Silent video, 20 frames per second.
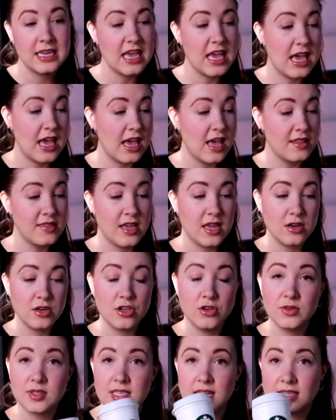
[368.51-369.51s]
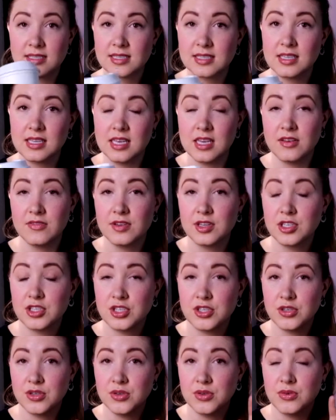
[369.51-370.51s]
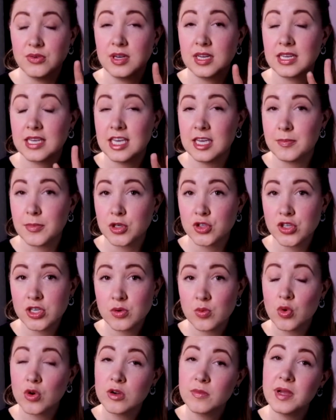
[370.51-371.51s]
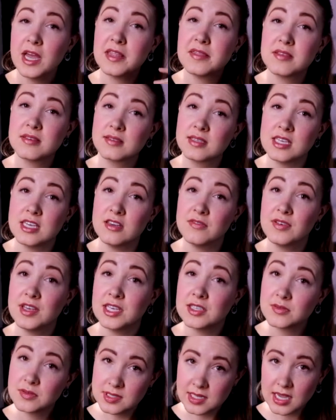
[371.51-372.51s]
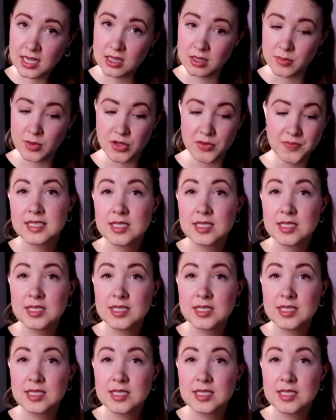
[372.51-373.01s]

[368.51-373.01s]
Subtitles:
and then use that sleeve to keep your drink warm, and the sleeve is recyclable.